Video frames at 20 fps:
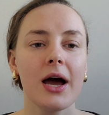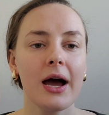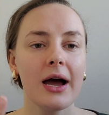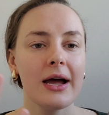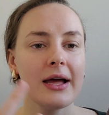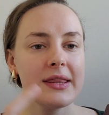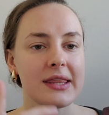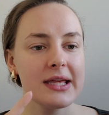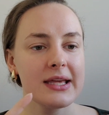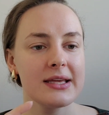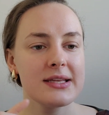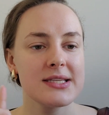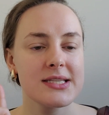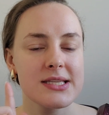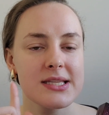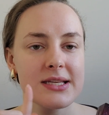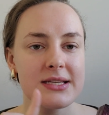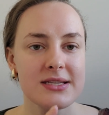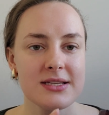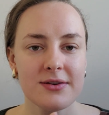I think
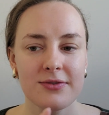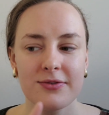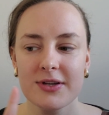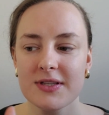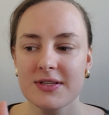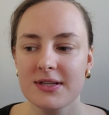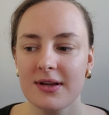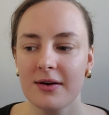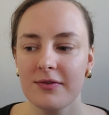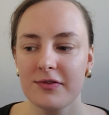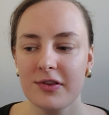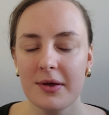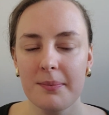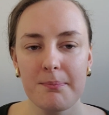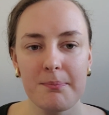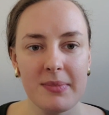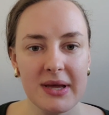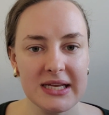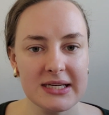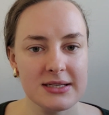it's the difference of the
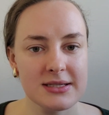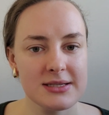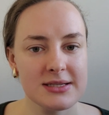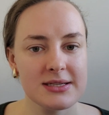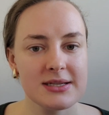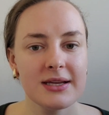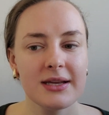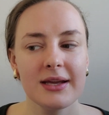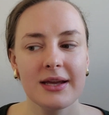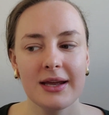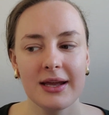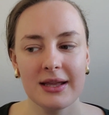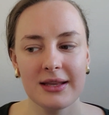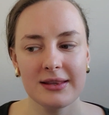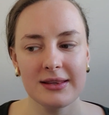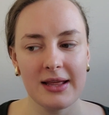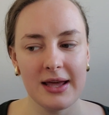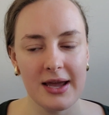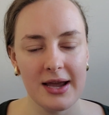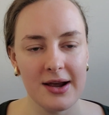mint in
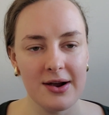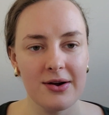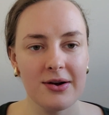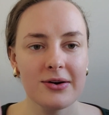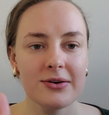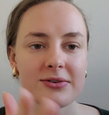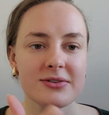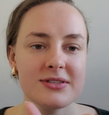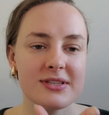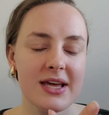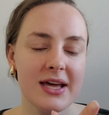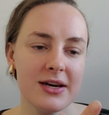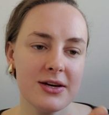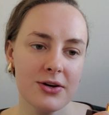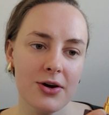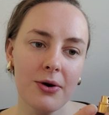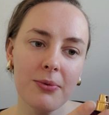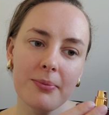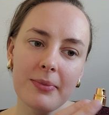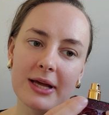the Eros and
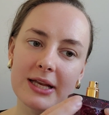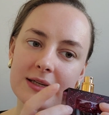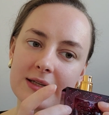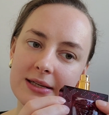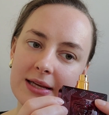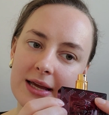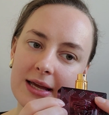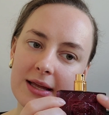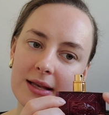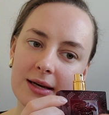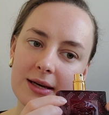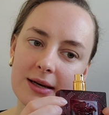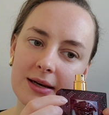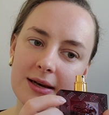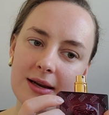no mint in